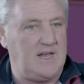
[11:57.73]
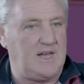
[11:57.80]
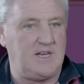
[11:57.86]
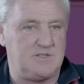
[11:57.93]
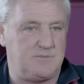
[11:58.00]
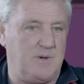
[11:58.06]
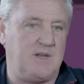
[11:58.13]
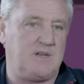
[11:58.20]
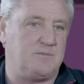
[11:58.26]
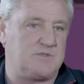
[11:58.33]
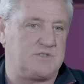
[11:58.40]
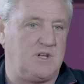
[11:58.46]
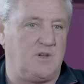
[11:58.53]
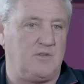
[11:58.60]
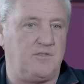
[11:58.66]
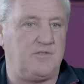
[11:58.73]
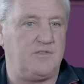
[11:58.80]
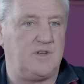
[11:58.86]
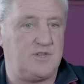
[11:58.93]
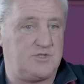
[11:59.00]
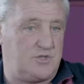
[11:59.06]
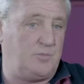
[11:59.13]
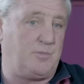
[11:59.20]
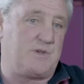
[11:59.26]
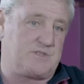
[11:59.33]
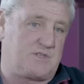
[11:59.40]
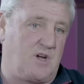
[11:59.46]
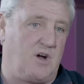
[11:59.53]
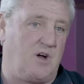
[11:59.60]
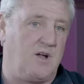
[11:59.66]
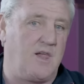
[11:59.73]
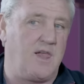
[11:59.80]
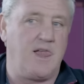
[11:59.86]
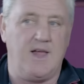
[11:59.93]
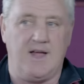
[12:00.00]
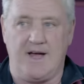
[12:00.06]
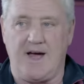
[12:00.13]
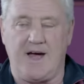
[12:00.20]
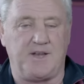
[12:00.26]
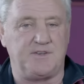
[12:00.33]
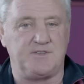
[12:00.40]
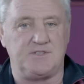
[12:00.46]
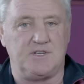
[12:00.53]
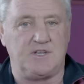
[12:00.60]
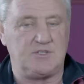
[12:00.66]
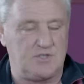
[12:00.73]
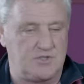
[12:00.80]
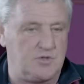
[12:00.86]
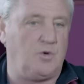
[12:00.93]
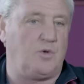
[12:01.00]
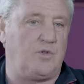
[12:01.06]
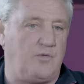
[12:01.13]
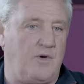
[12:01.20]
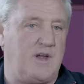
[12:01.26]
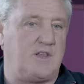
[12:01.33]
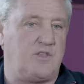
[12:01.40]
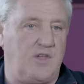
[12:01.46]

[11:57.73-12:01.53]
he's made himself a superstar and does all the right